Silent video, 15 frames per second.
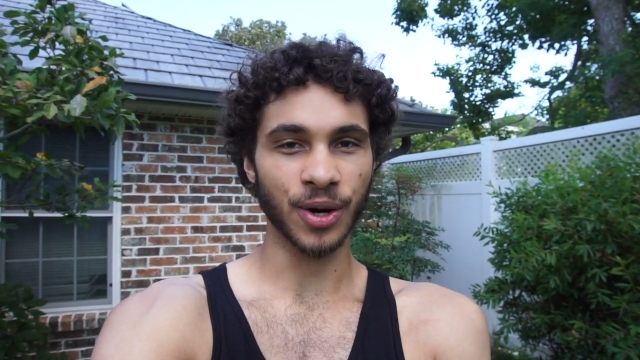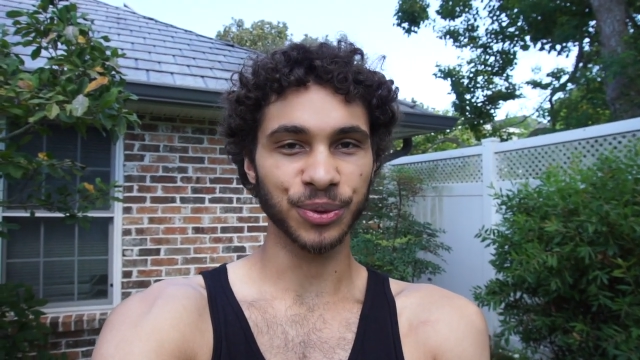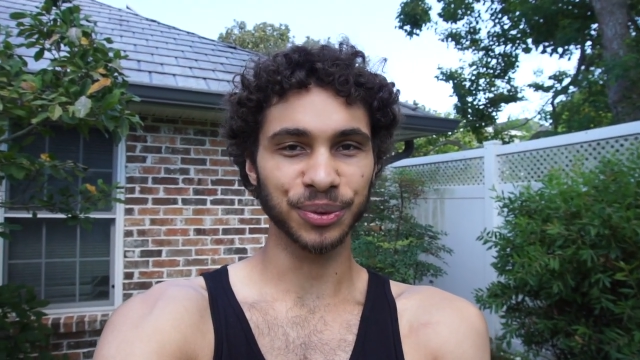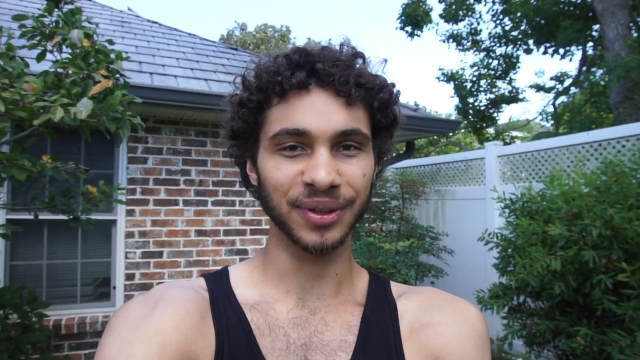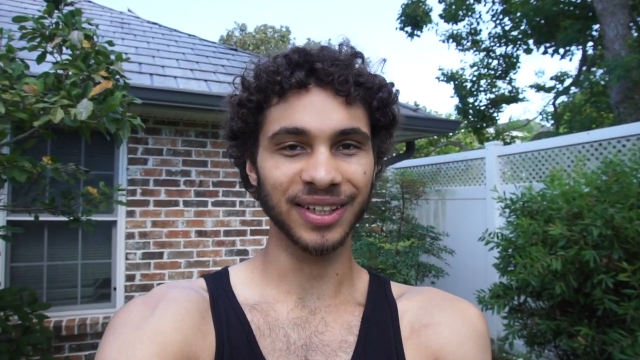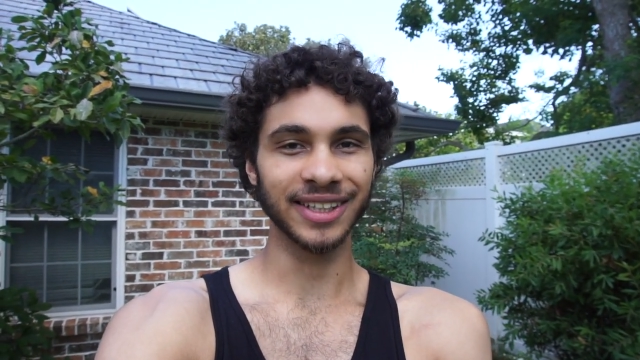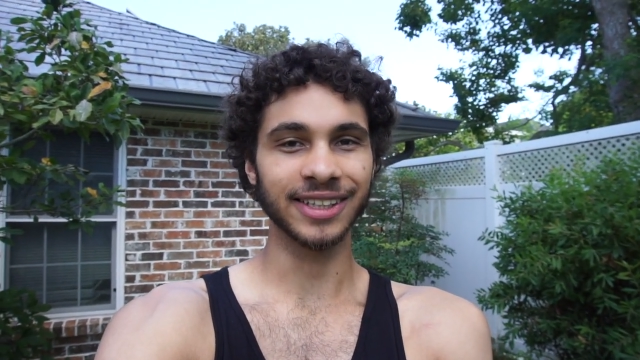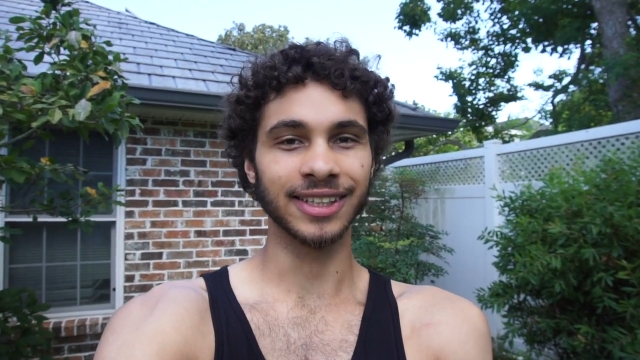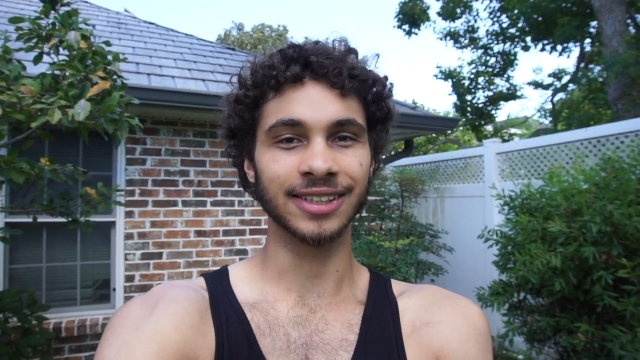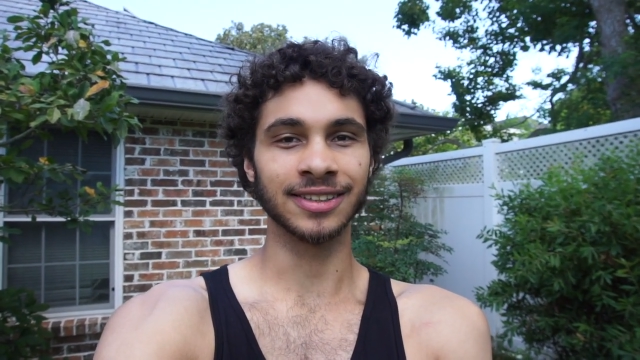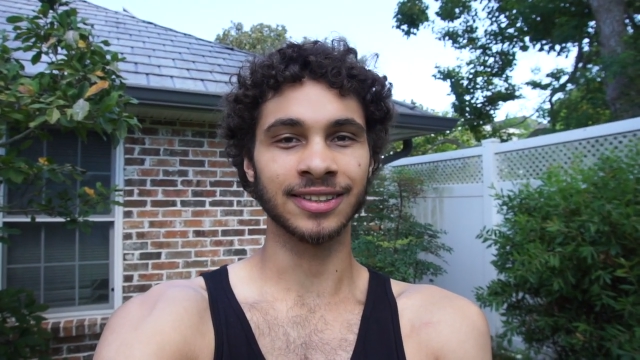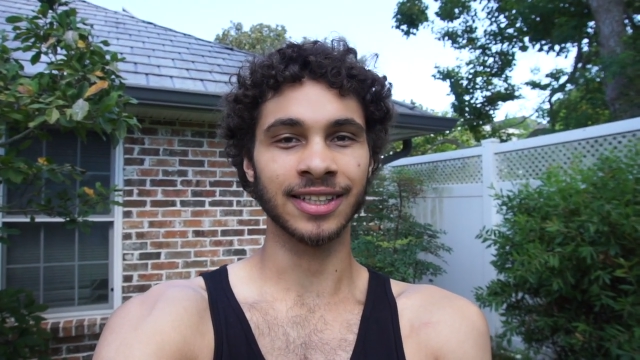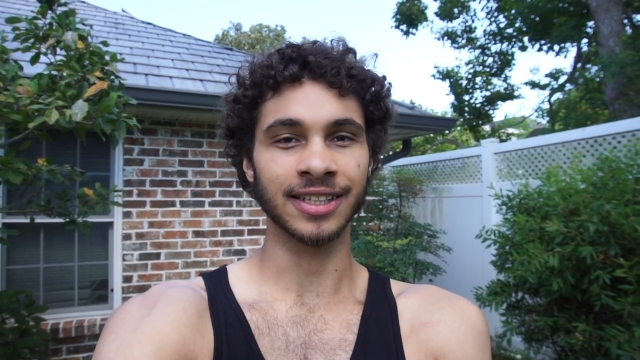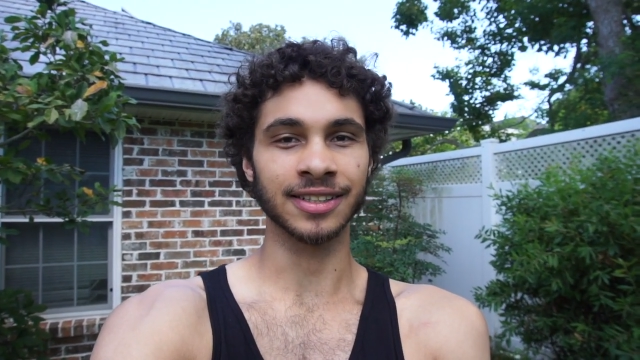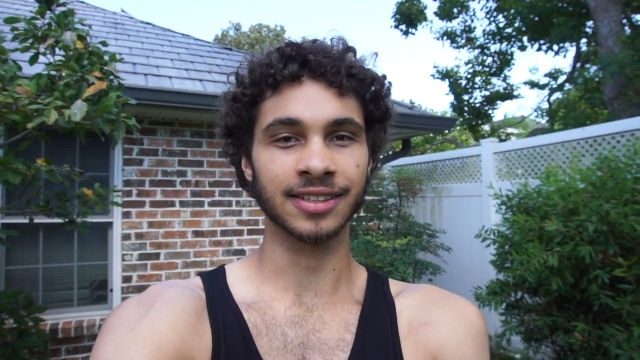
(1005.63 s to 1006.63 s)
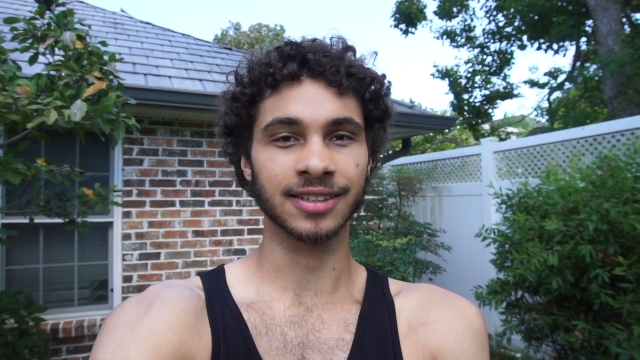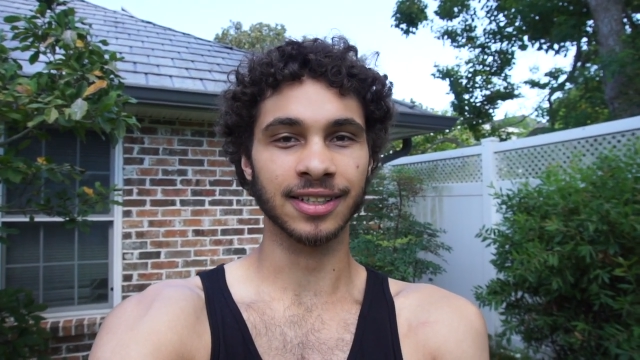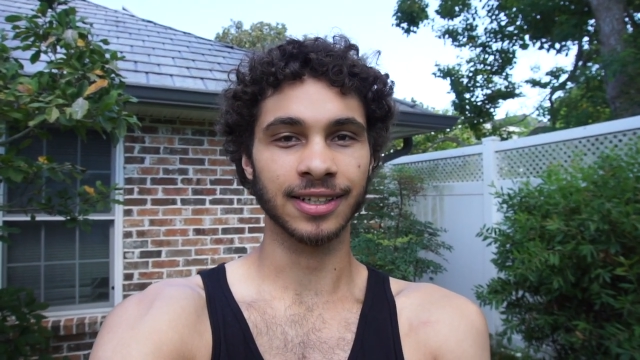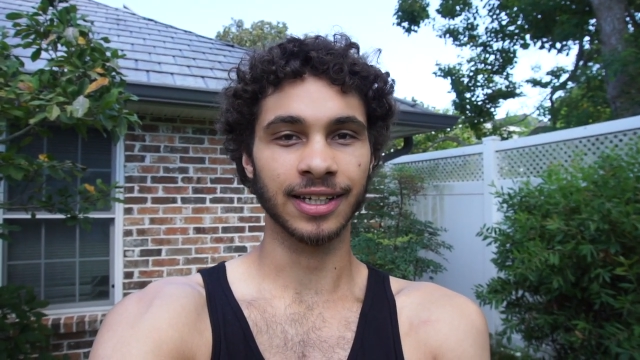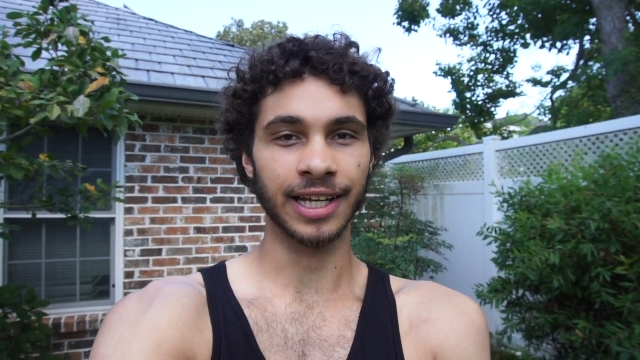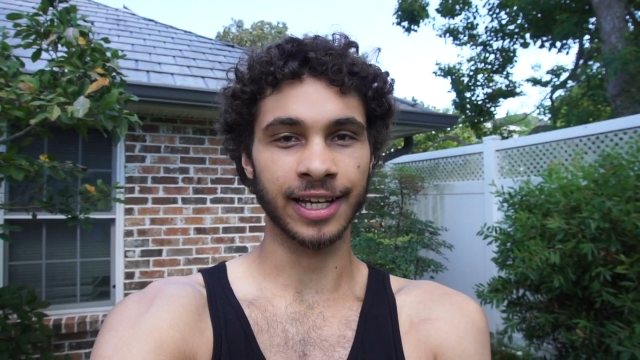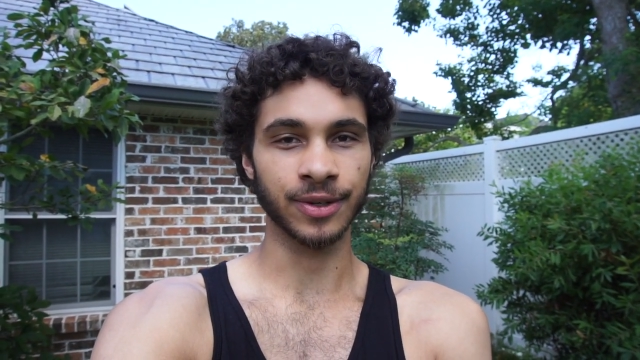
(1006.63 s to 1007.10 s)
only exist
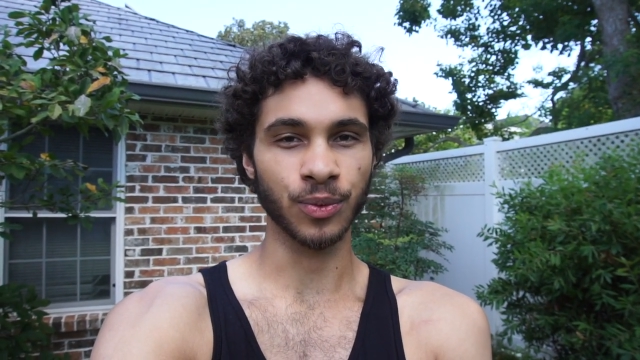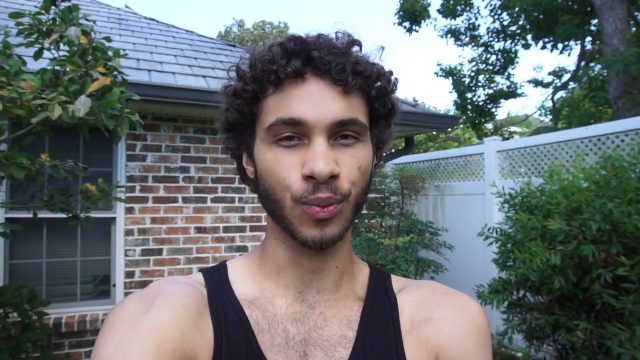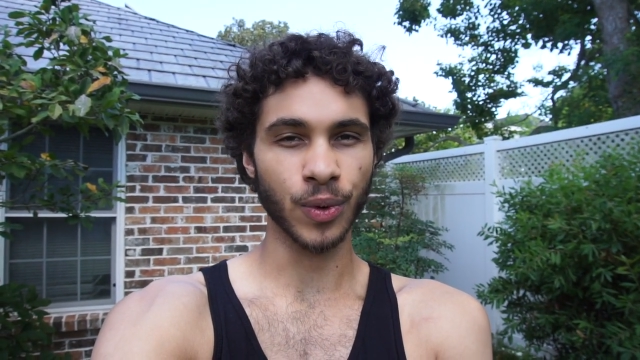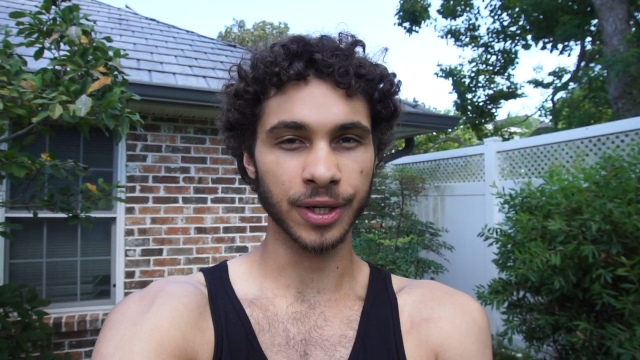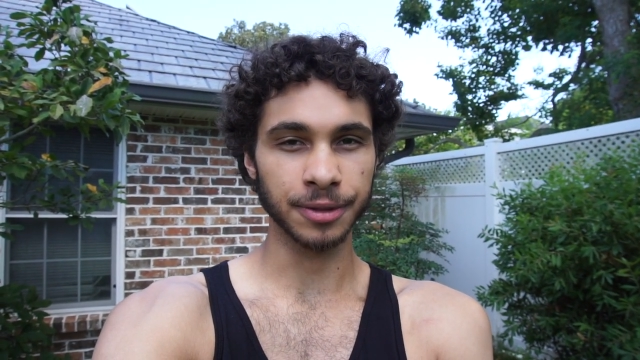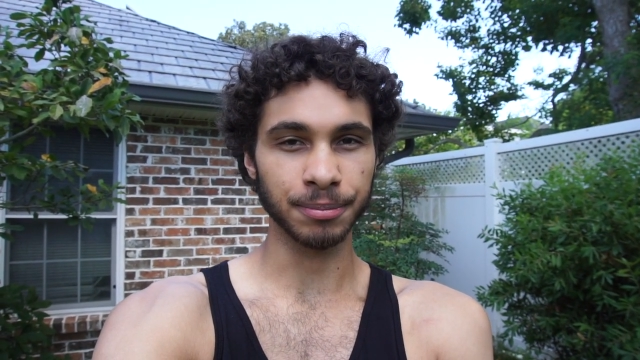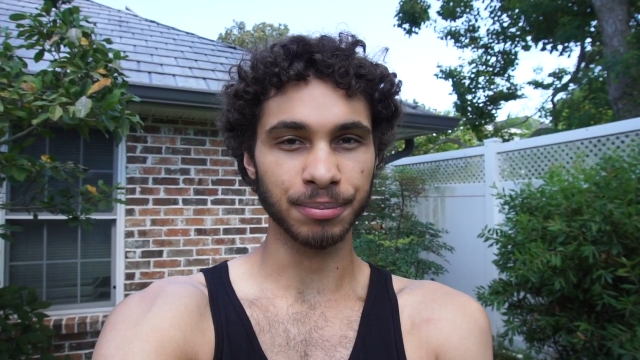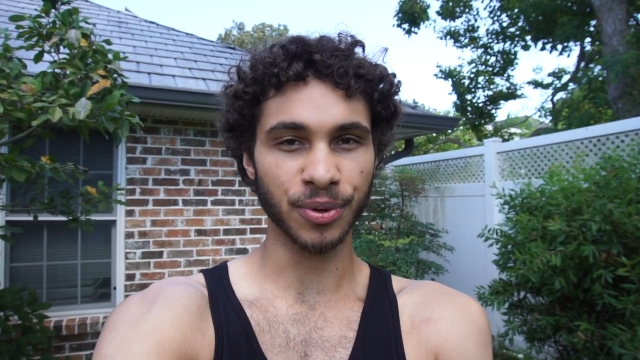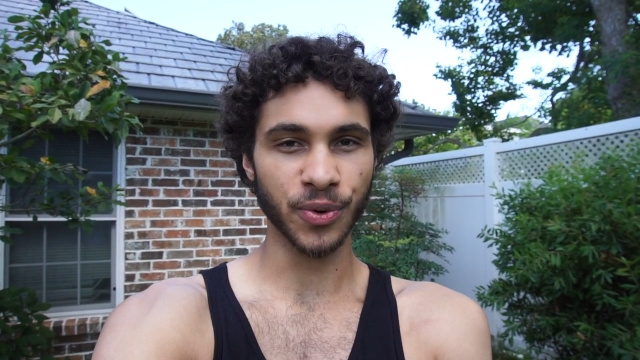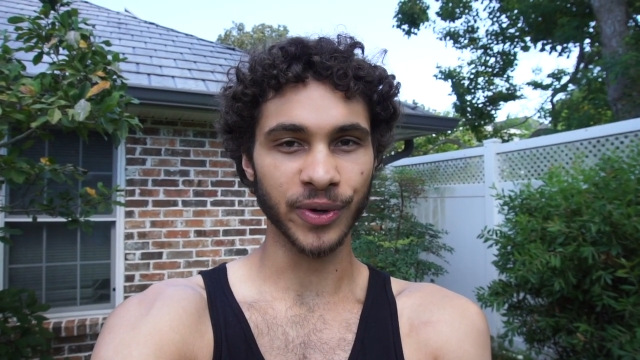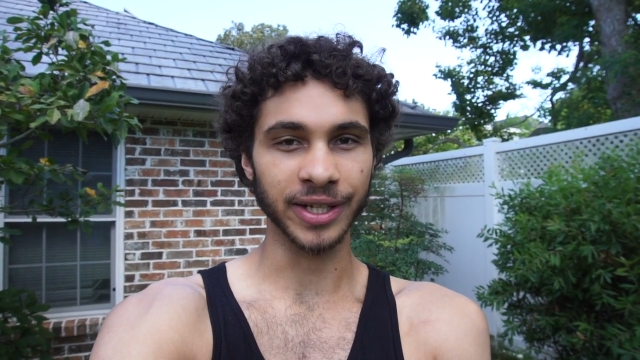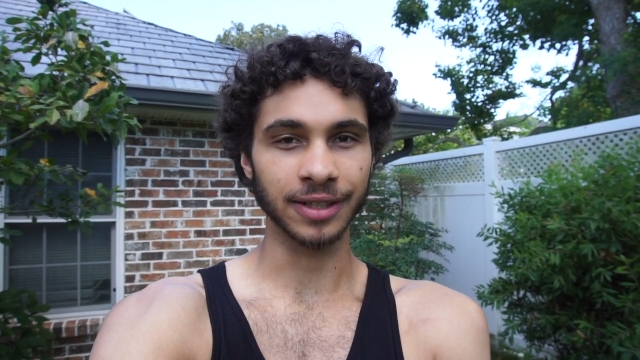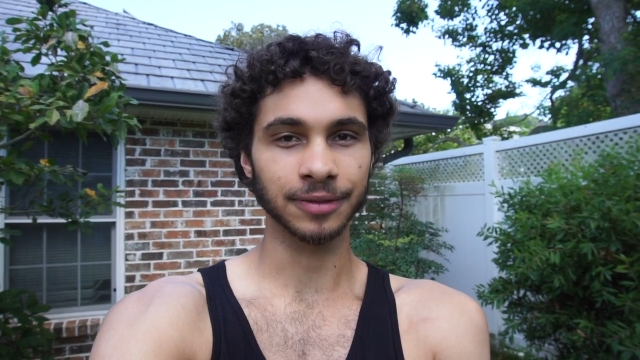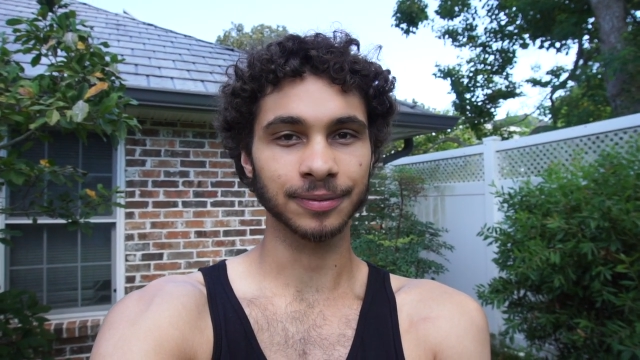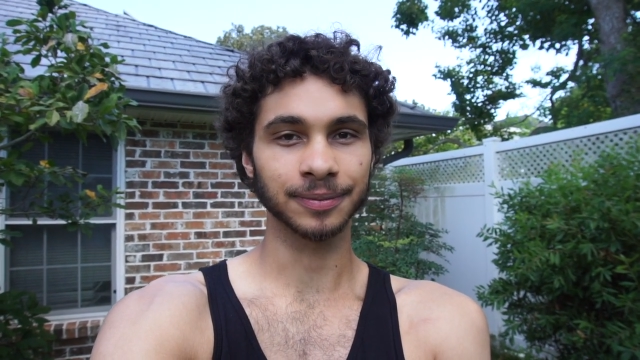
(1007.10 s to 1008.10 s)
in one point?